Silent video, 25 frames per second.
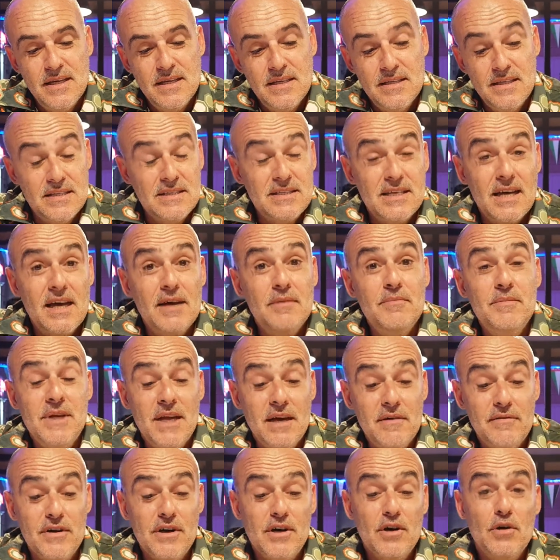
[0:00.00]
The time
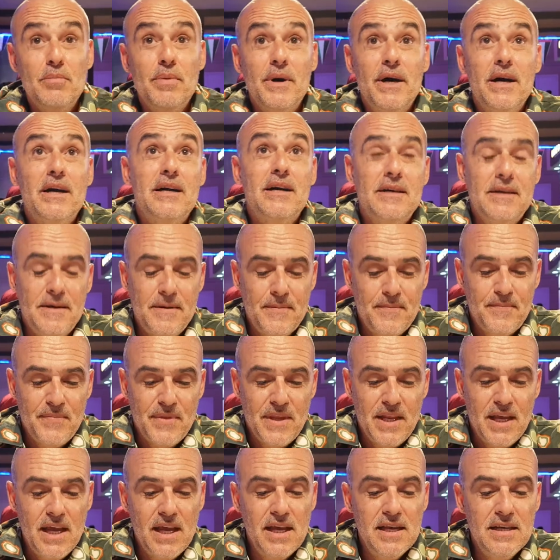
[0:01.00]
never go back,
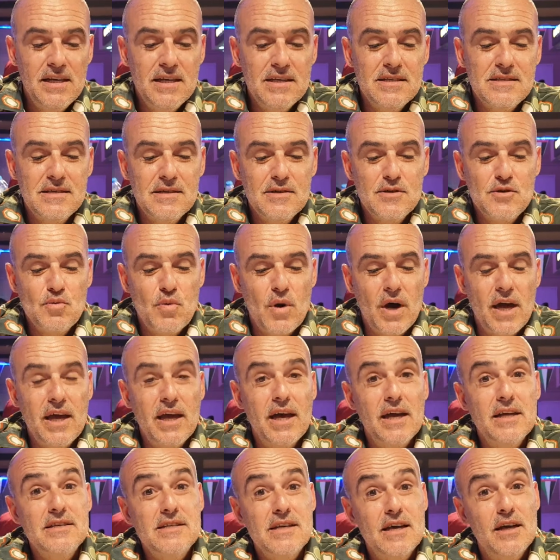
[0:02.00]
and this is why
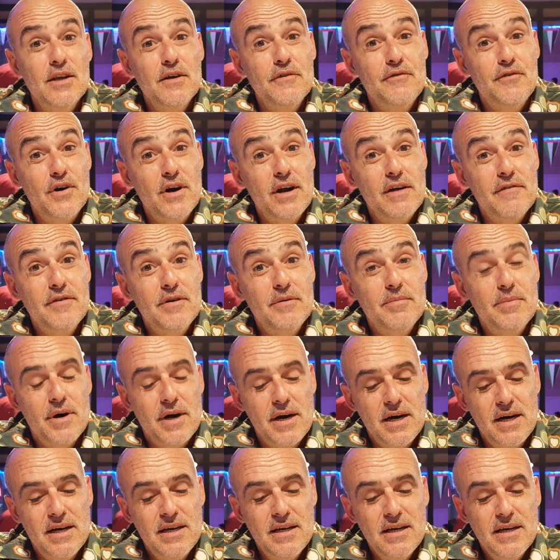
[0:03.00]
I tell you for
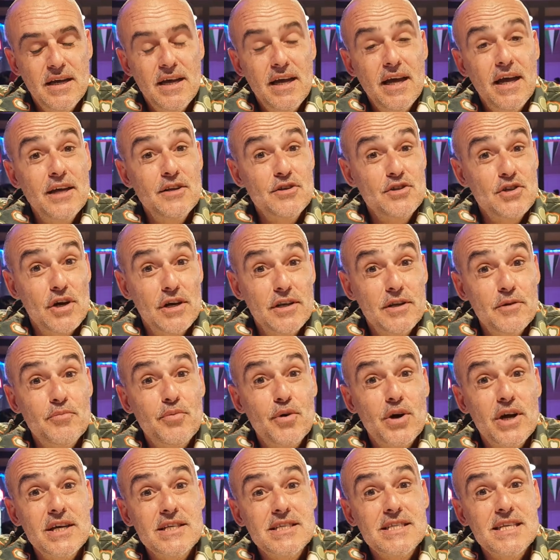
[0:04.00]
everybody, enjoy the
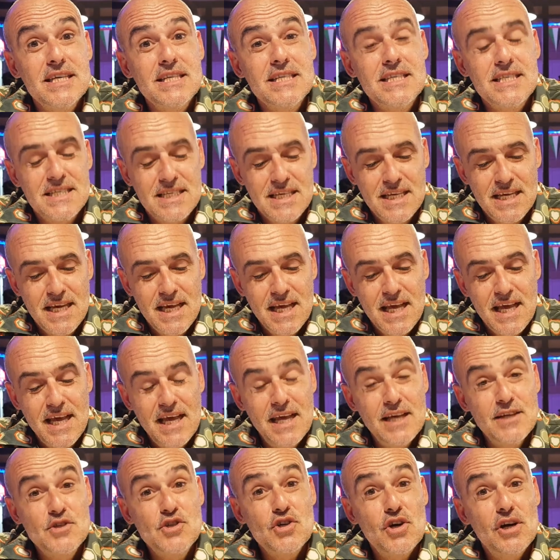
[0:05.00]
present,
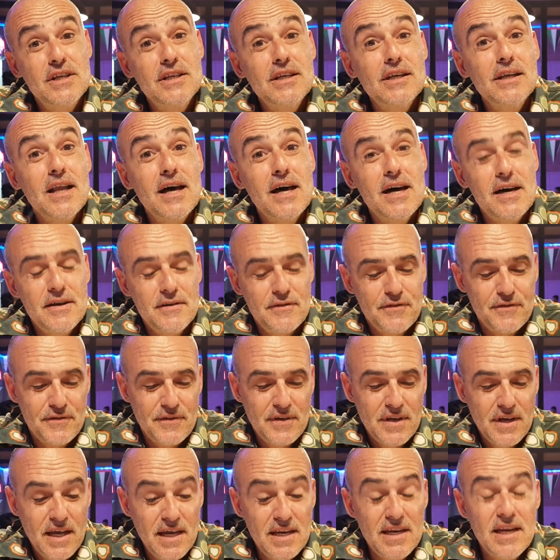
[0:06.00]
enjoy the life,
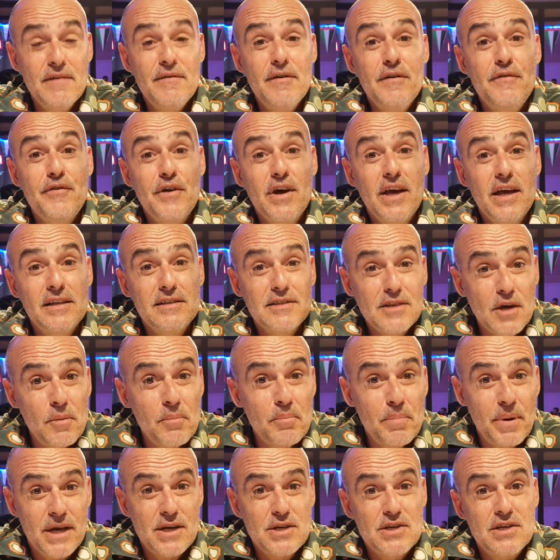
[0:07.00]
and never forget
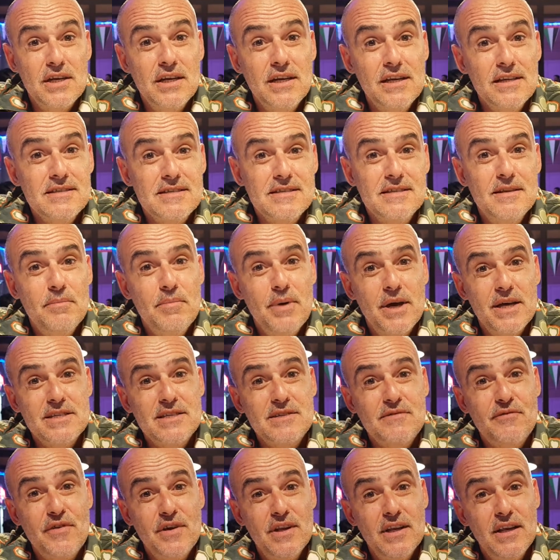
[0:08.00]
compassion. It's the
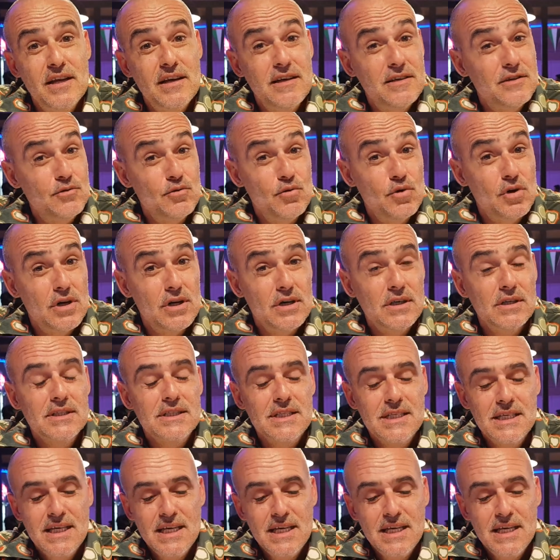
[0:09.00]
best feeling in the world.